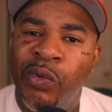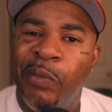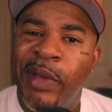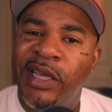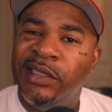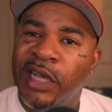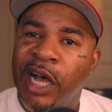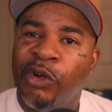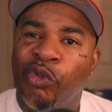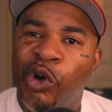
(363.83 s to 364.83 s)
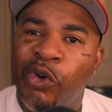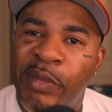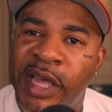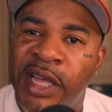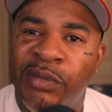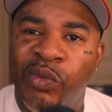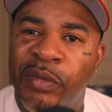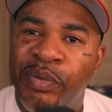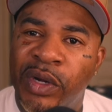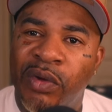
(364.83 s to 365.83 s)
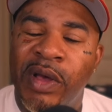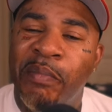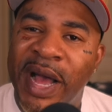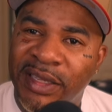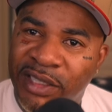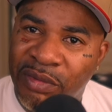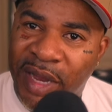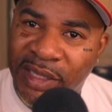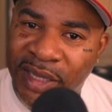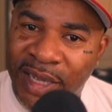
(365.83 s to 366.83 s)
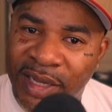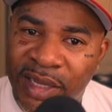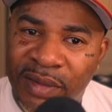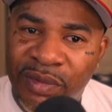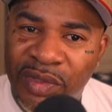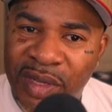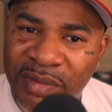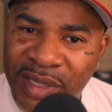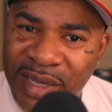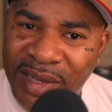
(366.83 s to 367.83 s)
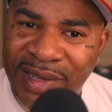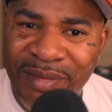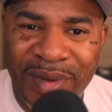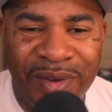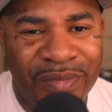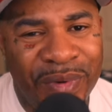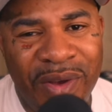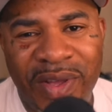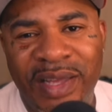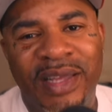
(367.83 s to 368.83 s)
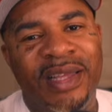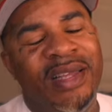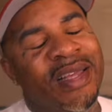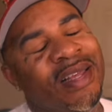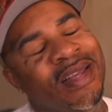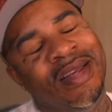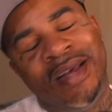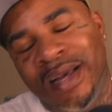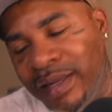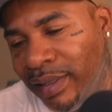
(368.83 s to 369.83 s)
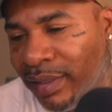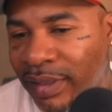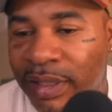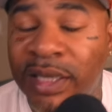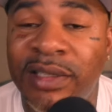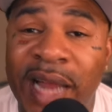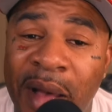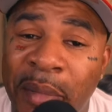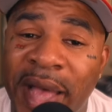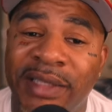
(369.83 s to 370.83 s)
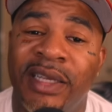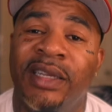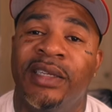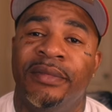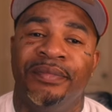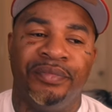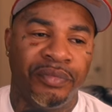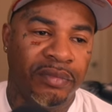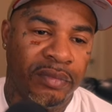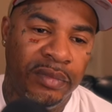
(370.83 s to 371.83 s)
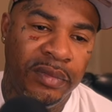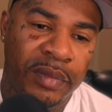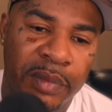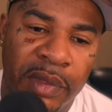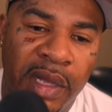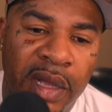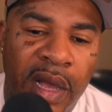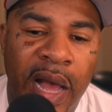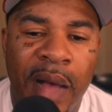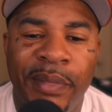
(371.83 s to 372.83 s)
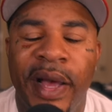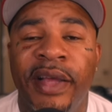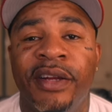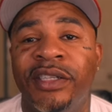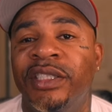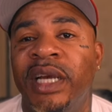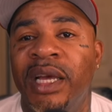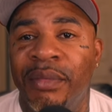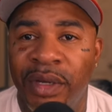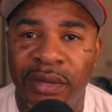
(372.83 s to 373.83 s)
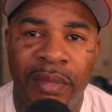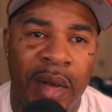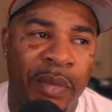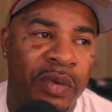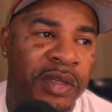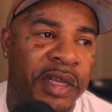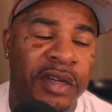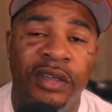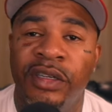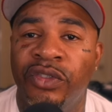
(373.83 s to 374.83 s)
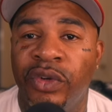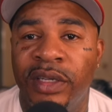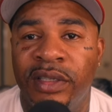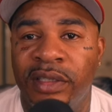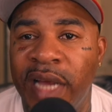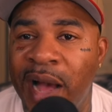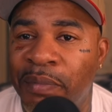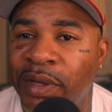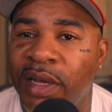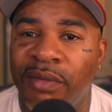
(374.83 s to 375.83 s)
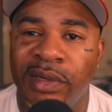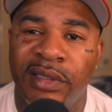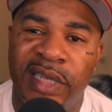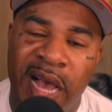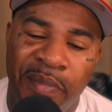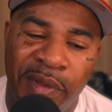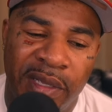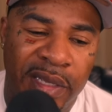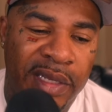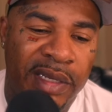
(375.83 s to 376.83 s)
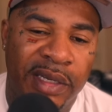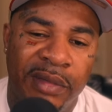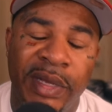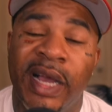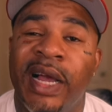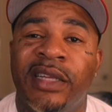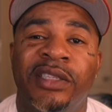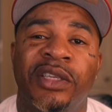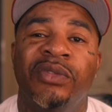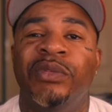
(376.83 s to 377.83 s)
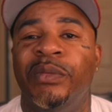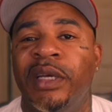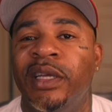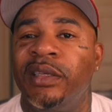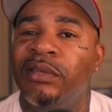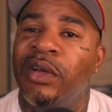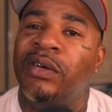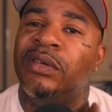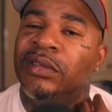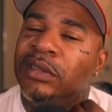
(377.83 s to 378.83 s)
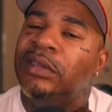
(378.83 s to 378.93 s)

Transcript: will make a grown man wanna put on a bodysuit like that? You see what I'm saying? Come on, bro. Yeah. It's not masculine. I'm not here to shame him. I'm only here to address the topic, cover the topic. Y'all gotta excuse me, man, you know,